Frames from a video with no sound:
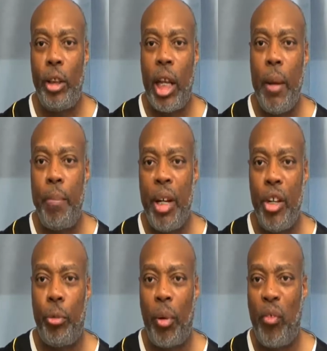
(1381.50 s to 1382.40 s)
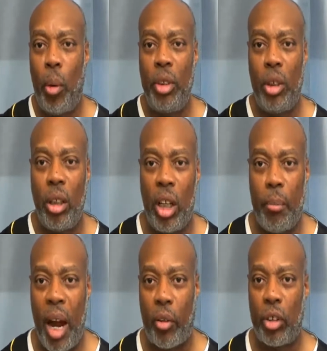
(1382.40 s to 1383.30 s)
keeping his performance under the
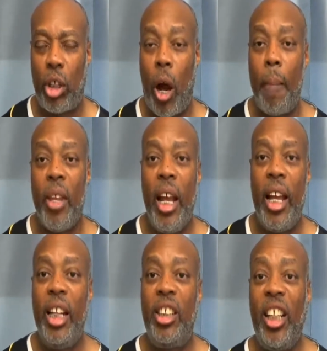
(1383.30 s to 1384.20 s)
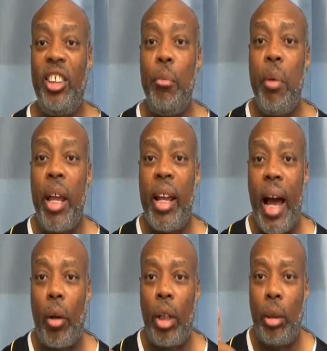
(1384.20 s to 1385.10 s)
microscope. And it doesn't mean
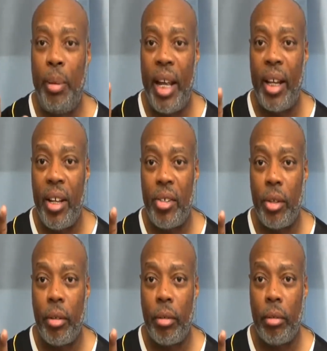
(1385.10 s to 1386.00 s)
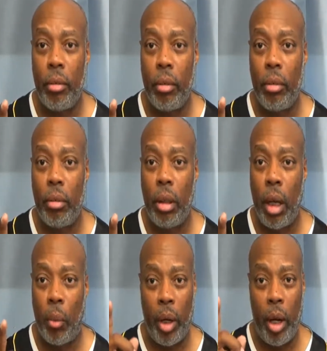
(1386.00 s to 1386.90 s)
counting the pennies.
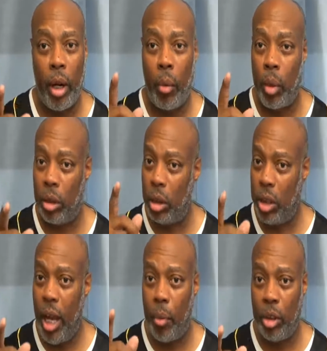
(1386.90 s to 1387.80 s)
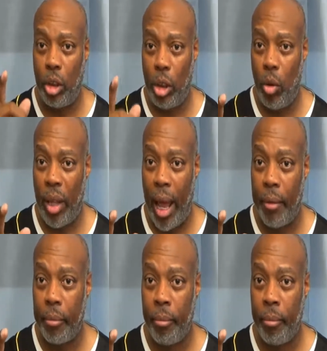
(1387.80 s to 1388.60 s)
I want you to know that.